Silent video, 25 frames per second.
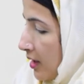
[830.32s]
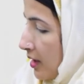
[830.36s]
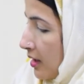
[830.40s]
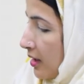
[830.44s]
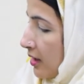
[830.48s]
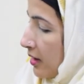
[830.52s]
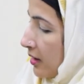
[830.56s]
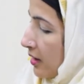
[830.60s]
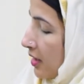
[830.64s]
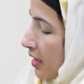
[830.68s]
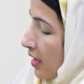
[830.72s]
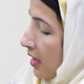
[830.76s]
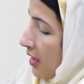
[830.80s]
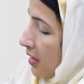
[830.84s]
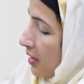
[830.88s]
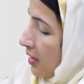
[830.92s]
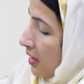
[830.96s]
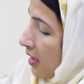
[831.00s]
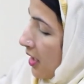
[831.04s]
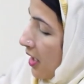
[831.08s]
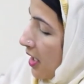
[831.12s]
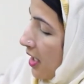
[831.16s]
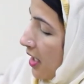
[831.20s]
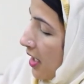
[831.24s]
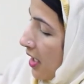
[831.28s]

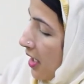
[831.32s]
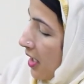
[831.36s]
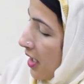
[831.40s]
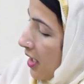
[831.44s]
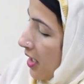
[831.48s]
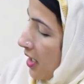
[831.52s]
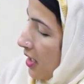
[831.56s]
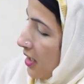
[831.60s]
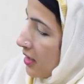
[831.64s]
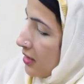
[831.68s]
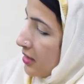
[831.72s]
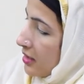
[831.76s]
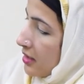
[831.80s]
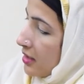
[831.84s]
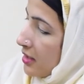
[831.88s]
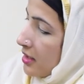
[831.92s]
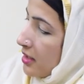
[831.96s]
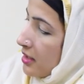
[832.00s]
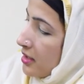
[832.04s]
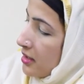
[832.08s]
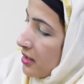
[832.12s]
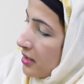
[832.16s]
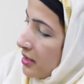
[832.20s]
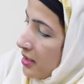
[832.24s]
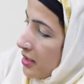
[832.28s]
Then I had
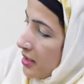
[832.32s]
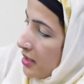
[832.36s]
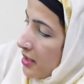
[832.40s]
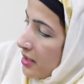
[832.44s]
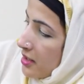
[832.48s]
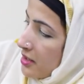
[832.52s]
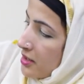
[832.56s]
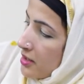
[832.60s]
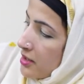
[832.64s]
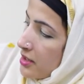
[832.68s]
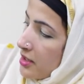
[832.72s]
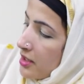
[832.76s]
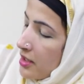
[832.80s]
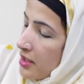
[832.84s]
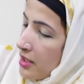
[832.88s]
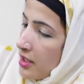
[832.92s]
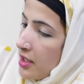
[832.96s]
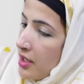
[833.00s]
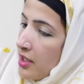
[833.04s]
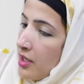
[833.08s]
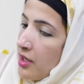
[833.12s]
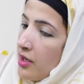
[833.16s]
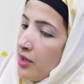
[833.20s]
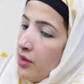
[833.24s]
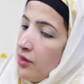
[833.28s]
these
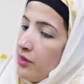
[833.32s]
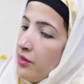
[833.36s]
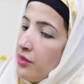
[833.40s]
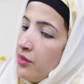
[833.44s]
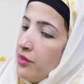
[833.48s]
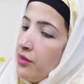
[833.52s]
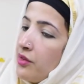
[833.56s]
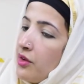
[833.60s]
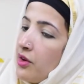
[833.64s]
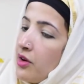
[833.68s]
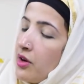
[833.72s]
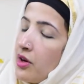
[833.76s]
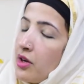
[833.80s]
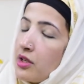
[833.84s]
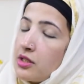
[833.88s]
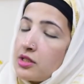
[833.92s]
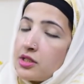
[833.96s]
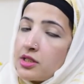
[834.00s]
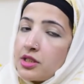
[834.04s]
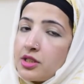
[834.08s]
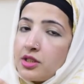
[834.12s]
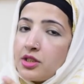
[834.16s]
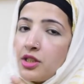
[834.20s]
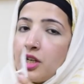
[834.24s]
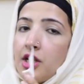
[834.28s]
for
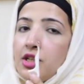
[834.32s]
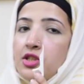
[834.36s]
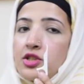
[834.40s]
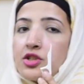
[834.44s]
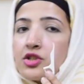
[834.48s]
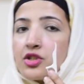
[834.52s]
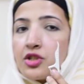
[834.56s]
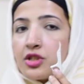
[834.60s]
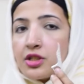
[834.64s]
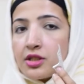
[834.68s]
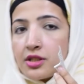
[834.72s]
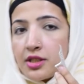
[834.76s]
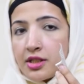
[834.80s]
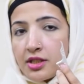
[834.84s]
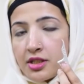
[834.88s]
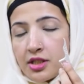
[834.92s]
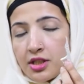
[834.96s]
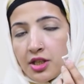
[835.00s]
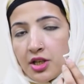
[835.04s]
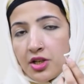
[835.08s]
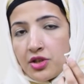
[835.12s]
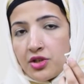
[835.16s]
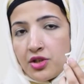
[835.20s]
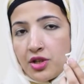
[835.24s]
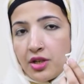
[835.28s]
touch
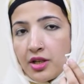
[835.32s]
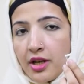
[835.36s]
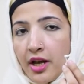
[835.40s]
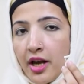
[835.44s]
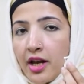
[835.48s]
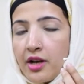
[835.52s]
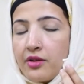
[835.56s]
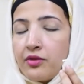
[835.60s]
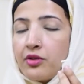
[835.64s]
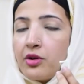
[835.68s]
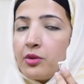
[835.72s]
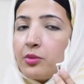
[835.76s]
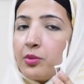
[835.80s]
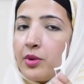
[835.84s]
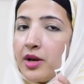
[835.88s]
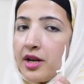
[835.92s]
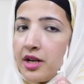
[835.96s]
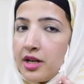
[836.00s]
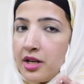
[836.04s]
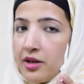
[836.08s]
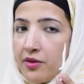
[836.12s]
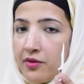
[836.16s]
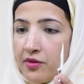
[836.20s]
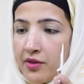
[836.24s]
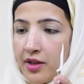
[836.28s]
sensation and for
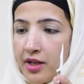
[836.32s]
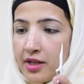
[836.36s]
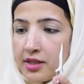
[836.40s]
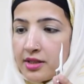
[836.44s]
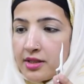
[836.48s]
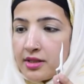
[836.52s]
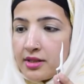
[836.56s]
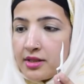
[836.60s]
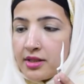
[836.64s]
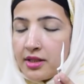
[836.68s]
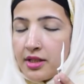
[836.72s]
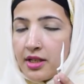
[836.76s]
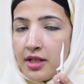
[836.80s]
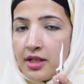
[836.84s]
blink reflex.